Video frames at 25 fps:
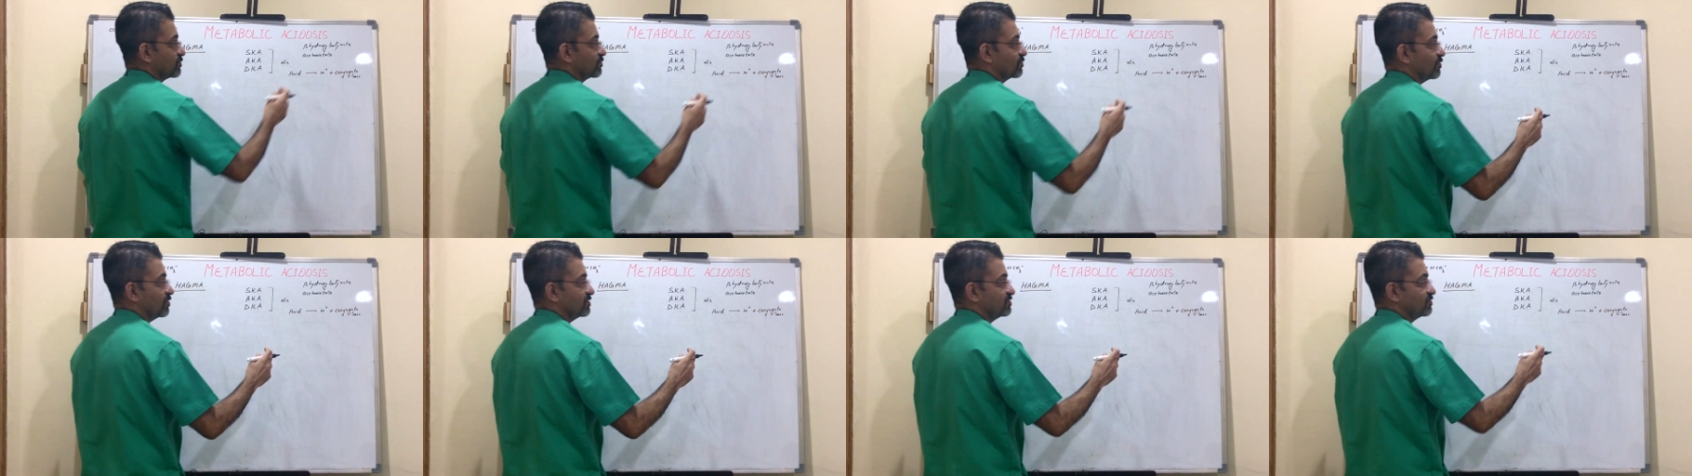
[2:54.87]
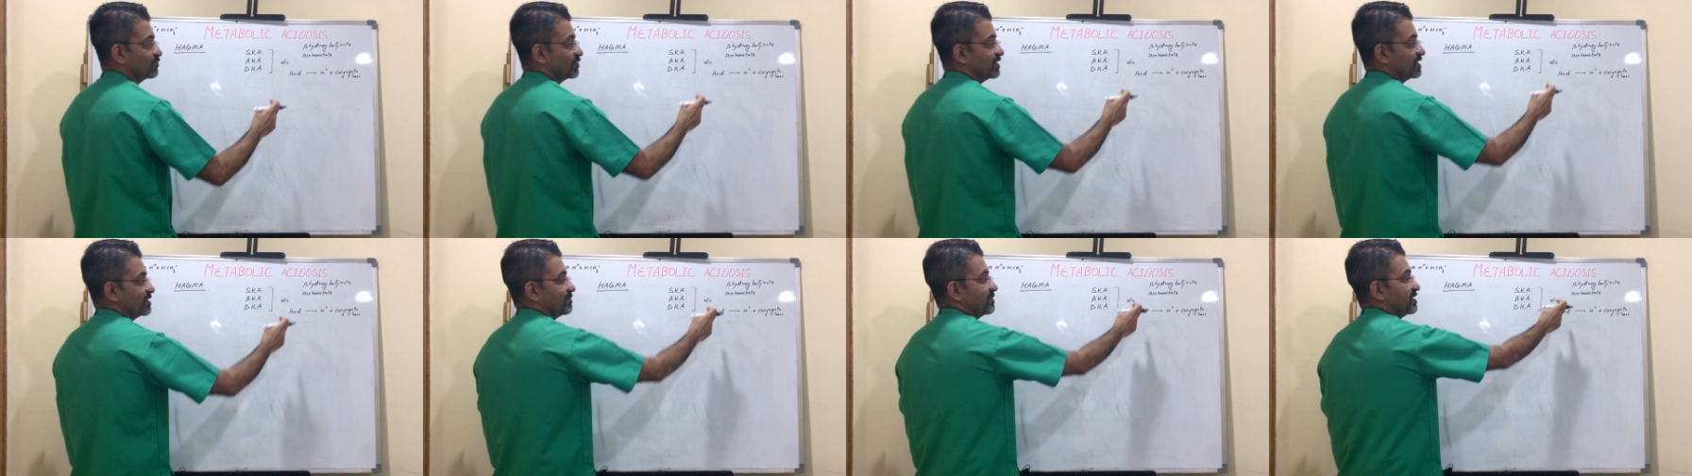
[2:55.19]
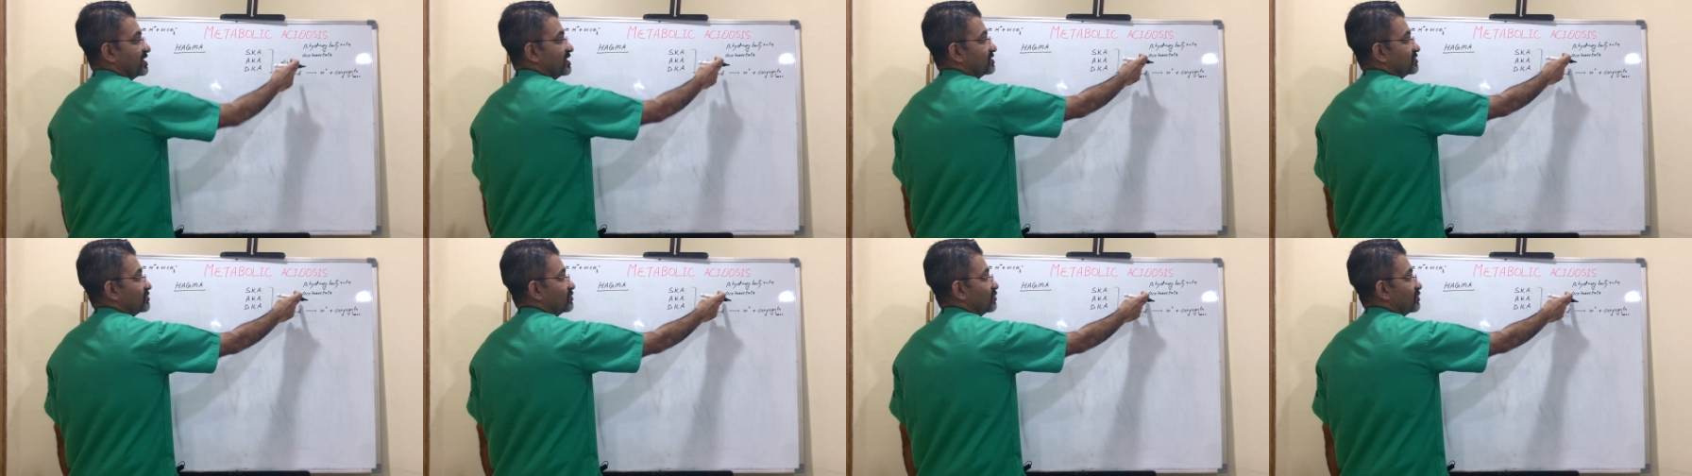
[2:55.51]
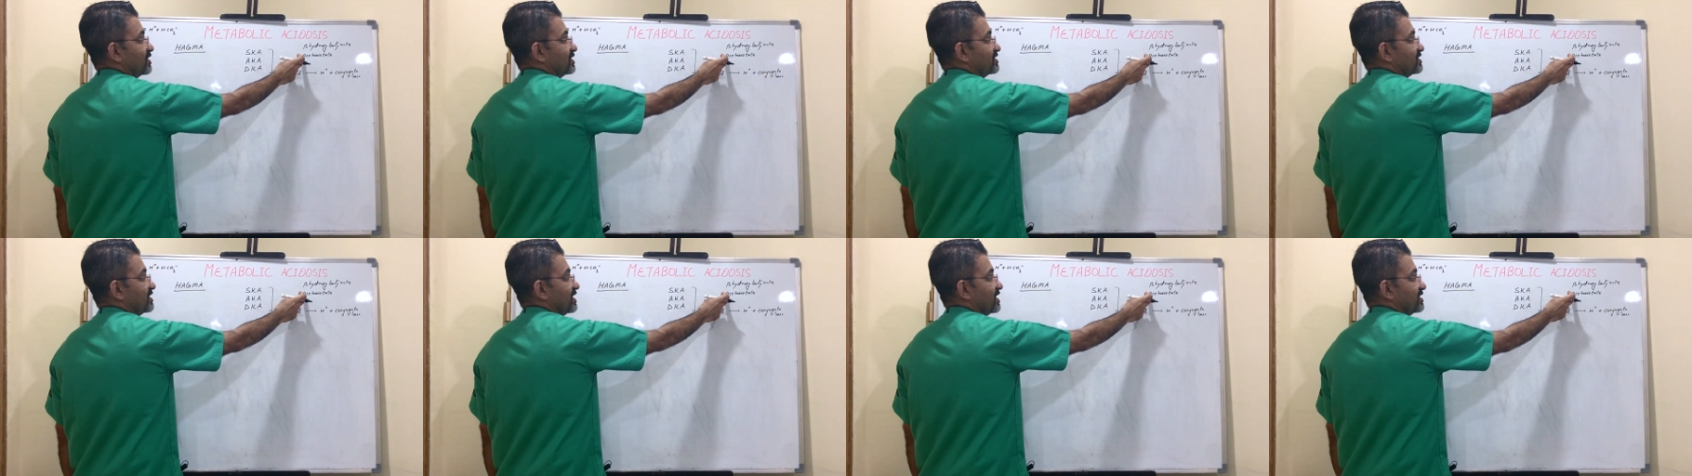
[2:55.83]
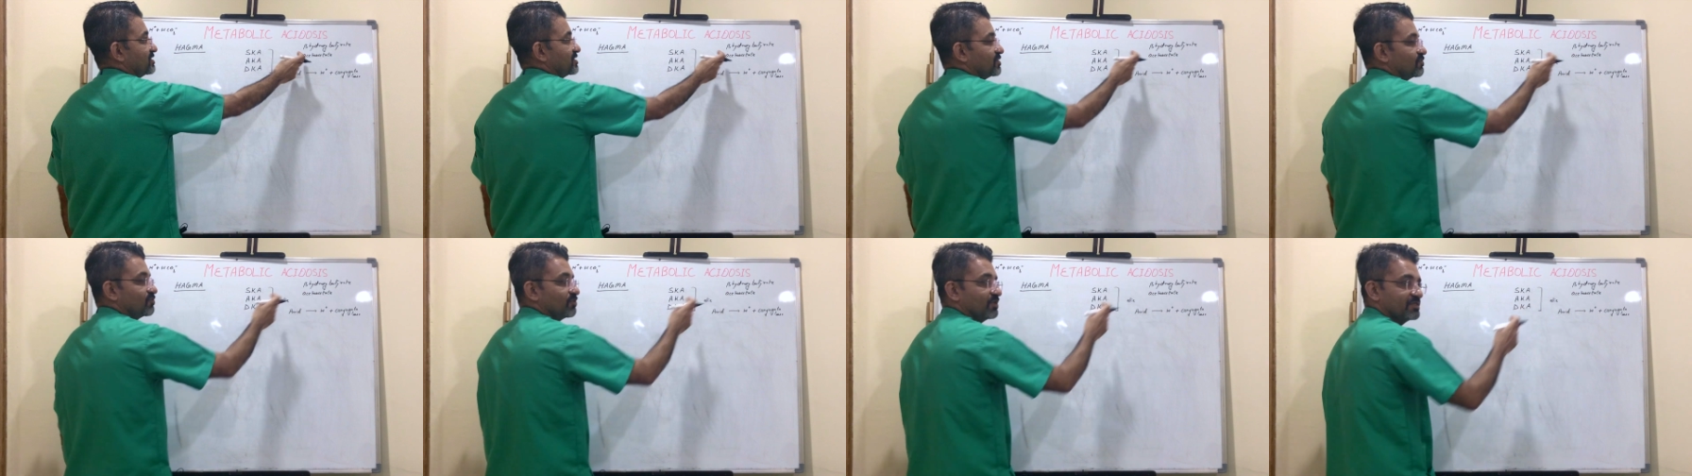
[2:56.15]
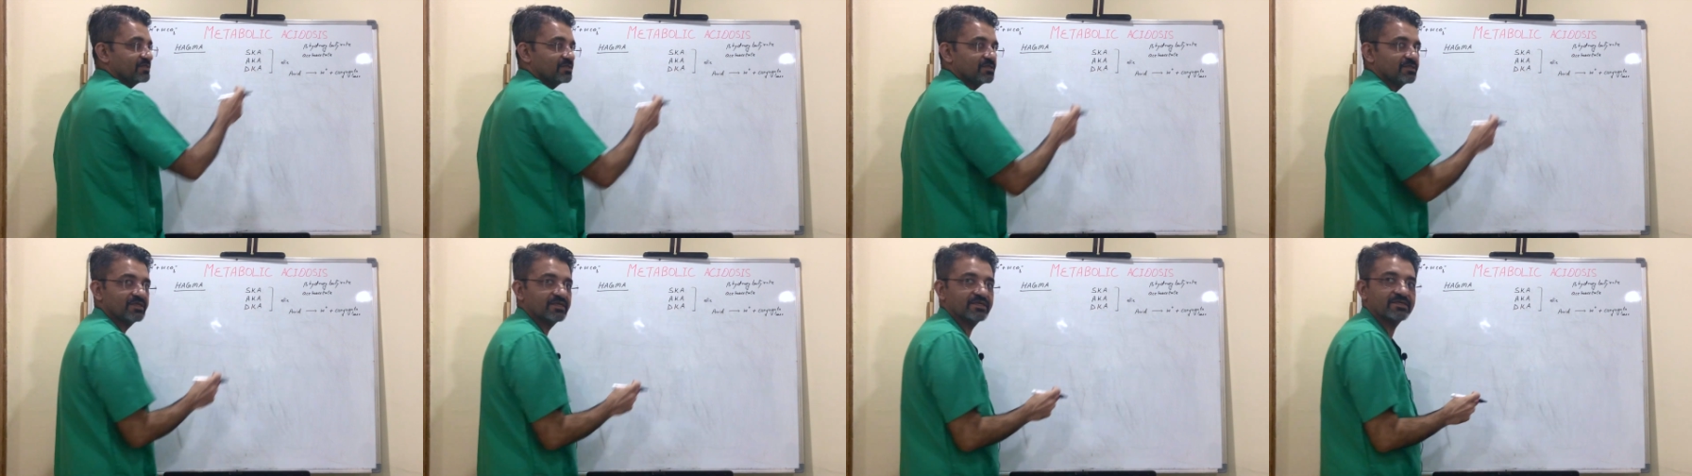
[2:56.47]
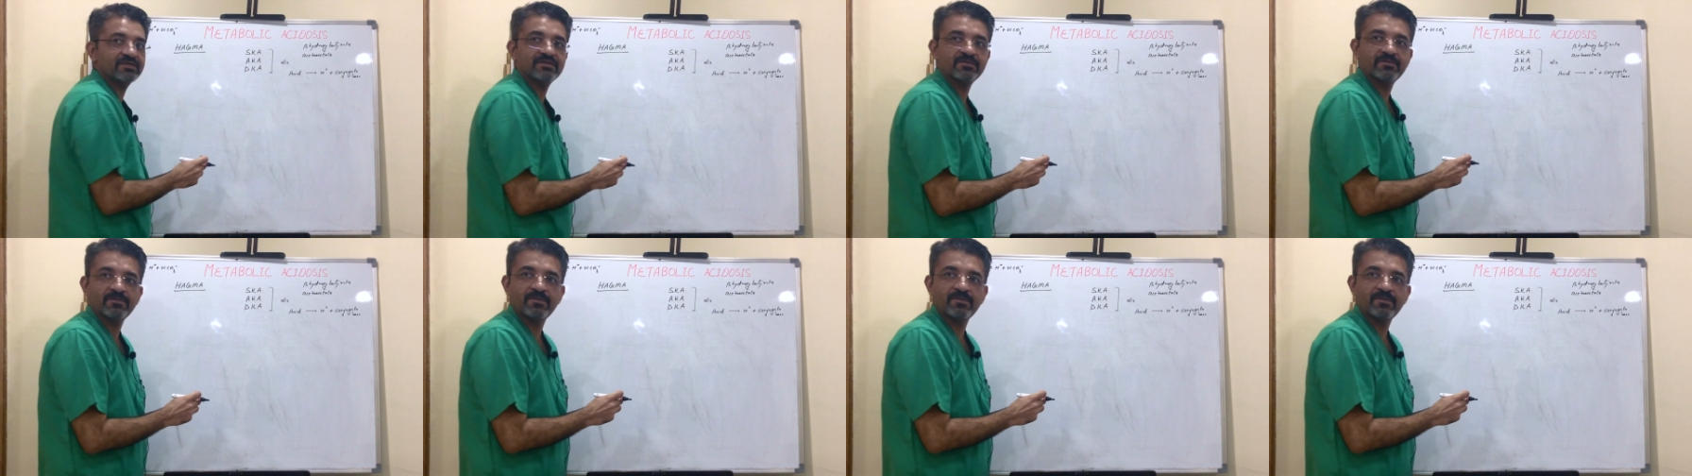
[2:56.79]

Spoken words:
conjugate base known as acetoacetate.